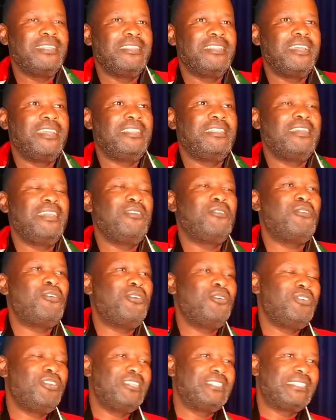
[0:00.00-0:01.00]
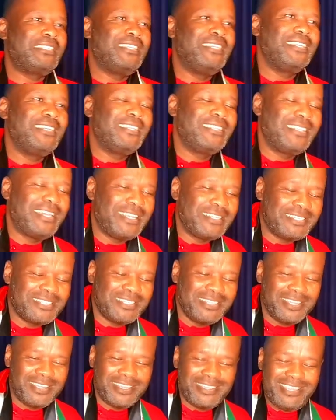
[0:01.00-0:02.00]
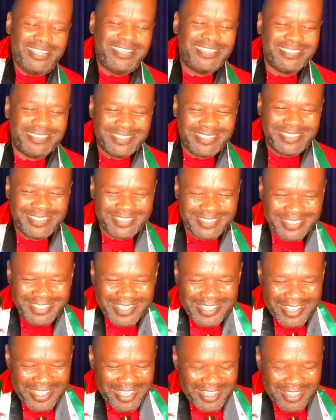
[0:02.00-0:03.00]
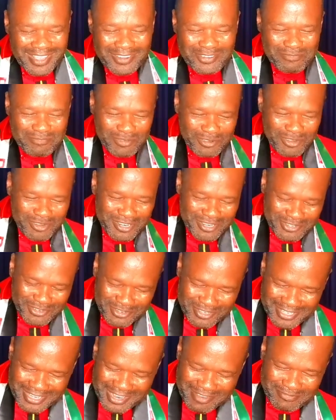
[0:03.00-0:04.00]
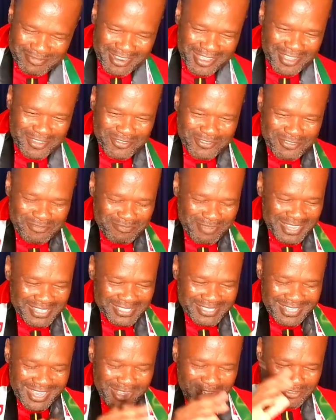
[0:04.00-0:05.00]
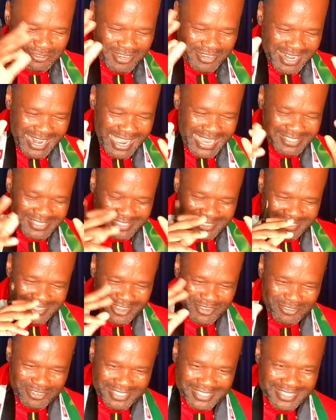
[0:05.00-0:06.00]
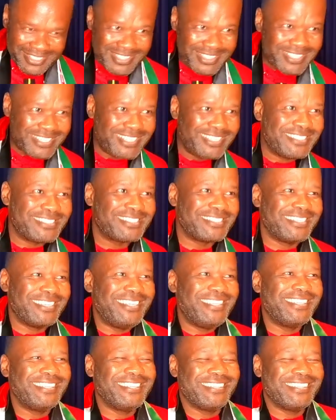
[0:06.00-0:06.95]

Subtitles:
they always think that and umxolisa term na kuma sound nice sounding things.